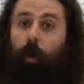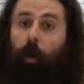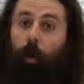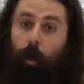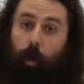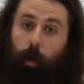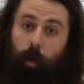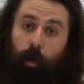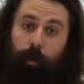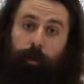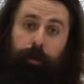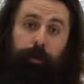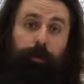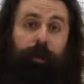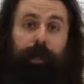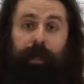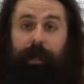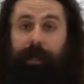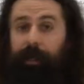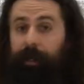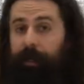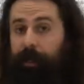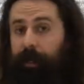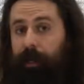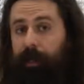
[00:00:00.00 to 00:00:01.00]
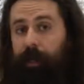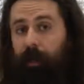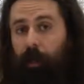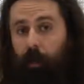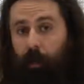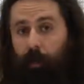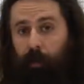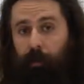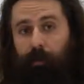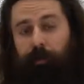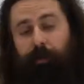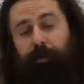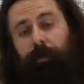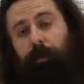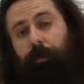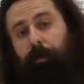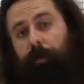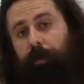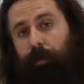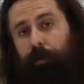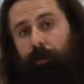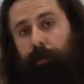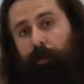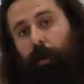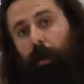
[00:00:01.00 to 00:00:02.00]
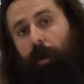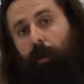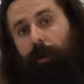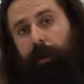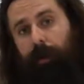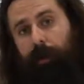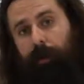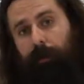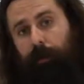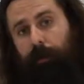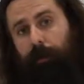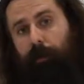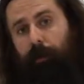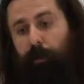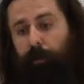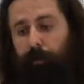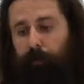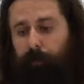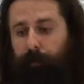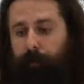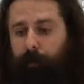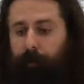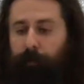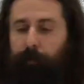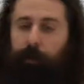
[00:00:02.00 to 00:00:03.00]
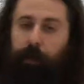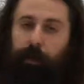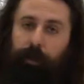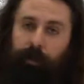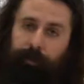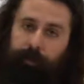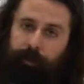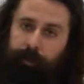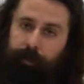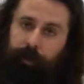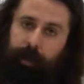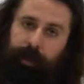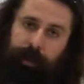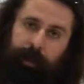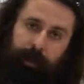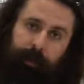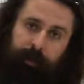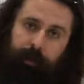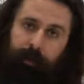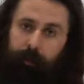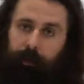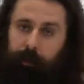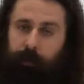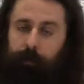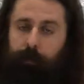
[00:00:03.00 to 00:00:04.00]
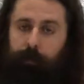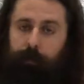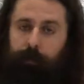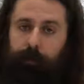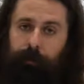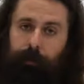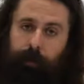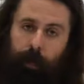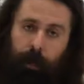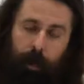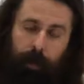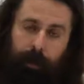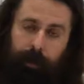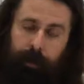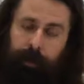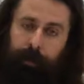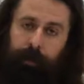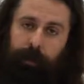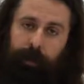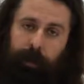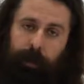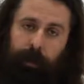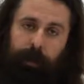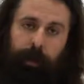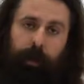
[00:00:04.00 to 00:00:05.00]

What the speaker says: or you're getting keyholes, so the bullets are hitting your target